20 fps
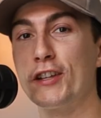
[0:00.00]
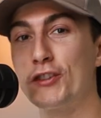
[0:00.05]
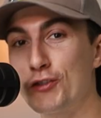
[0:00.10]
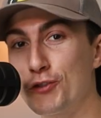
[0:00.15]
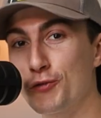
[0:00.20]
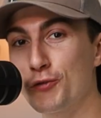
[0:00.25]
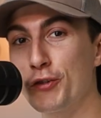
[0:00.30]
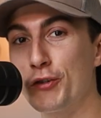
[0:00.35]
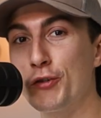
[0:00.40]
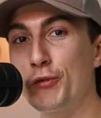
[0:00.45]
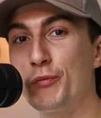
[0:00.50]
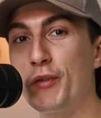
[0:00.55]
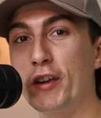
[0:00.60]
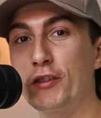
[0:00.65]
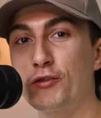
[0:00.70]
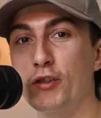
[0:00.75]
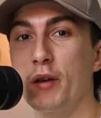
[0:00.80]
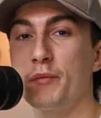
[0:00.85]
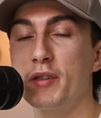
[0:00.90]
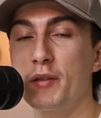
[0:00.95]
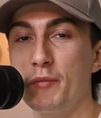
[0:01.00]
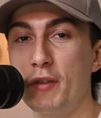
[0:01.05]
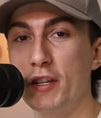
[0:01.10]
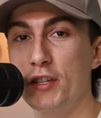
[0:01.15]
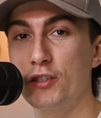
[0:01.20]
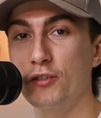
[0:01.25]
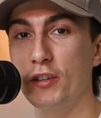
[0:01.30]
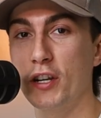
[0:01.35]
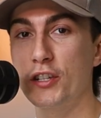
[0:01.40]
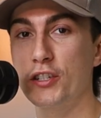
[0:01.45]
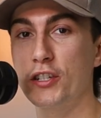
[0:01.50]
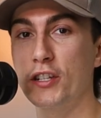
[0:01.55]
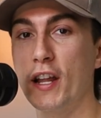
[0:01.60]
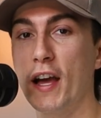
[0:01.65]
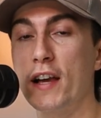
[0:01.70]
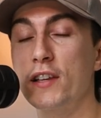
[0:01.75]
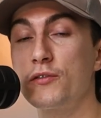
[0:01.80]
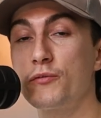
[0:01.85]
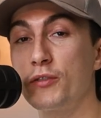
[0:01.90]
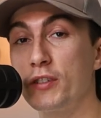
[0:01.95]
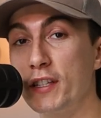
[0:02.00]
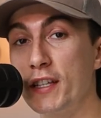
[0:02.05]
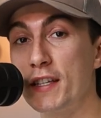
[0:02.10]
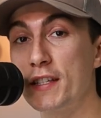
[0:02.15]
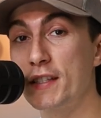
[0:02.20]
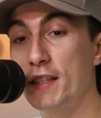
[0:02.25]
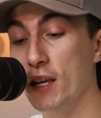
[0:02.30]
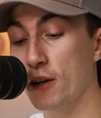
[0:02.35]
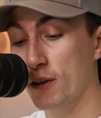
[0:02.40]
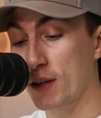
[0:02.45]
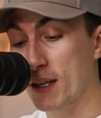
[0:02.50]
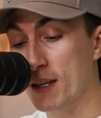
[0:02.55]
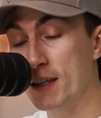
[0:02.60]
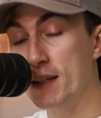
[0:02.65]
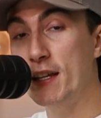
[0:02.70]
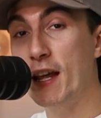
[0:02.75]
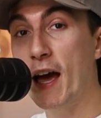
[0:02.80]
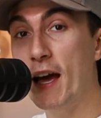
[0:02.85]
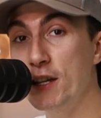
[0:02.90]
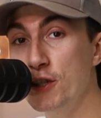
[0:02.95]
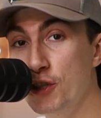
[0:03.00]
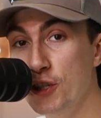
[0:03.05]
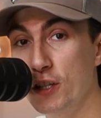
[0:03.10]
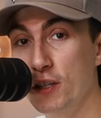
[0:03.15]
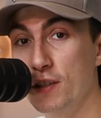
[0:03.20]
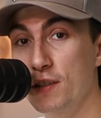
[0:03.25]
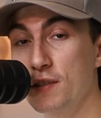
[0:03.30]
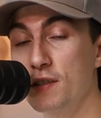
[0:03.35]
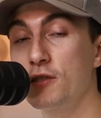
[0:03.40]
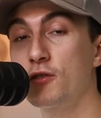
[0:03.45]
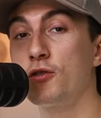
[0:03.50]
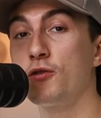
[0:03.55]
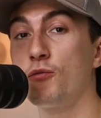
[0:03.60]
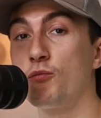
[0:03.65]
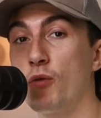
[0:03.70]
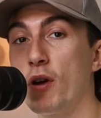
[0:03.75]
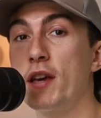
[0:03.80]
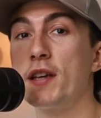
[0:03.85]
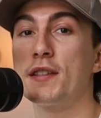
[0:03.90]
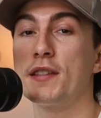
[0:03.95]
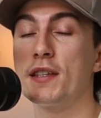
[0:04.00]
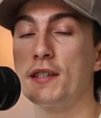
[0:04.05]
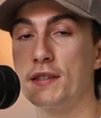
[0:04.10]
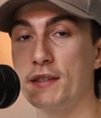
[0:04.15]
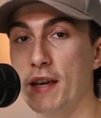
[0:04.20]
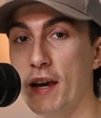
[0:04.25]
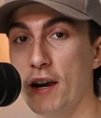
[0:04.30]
It's true that Trump's administration has released their intentions to raise these